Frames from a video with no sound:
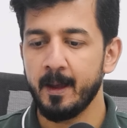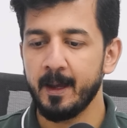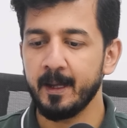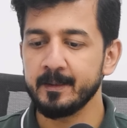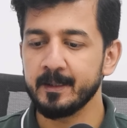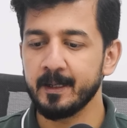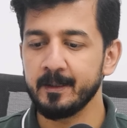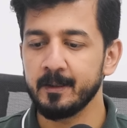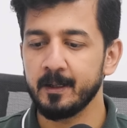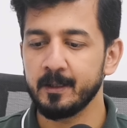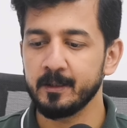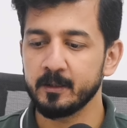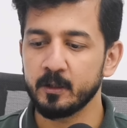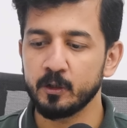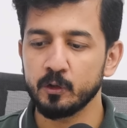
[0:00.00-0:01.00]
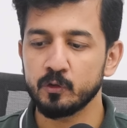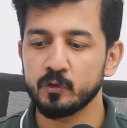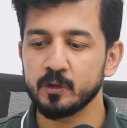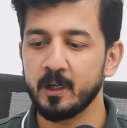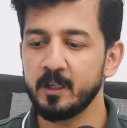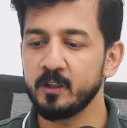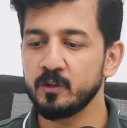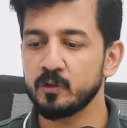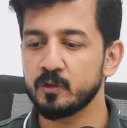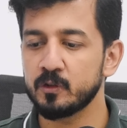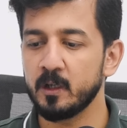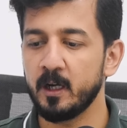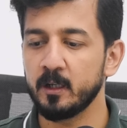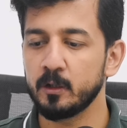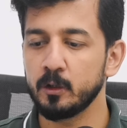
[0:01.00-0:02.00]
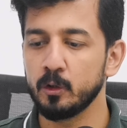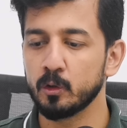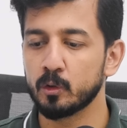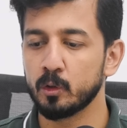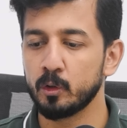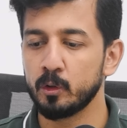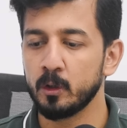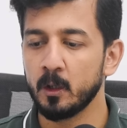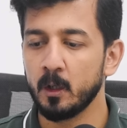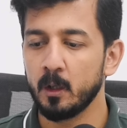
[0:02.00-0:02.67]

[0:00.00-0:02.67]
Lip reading: And then another challenge that you could